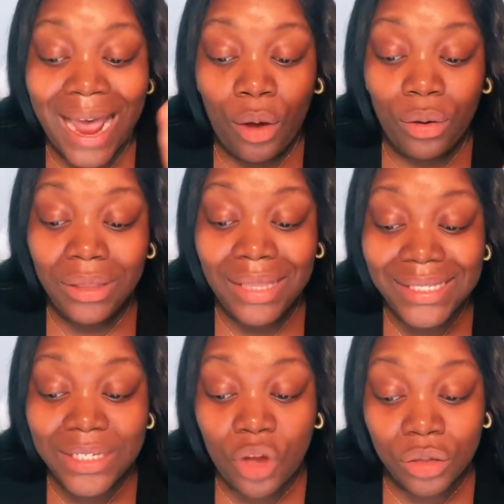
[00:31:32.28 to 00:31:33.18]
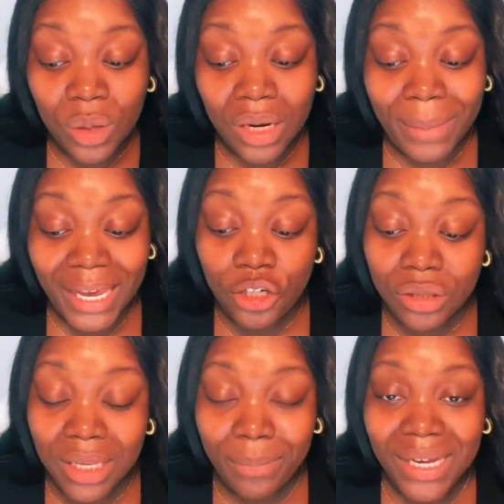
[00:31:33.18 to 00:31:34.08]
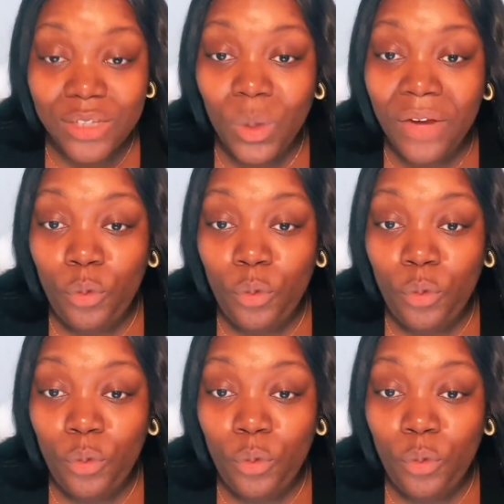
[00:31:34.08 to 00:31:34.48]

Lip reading: Now, this is also going to be interesting because what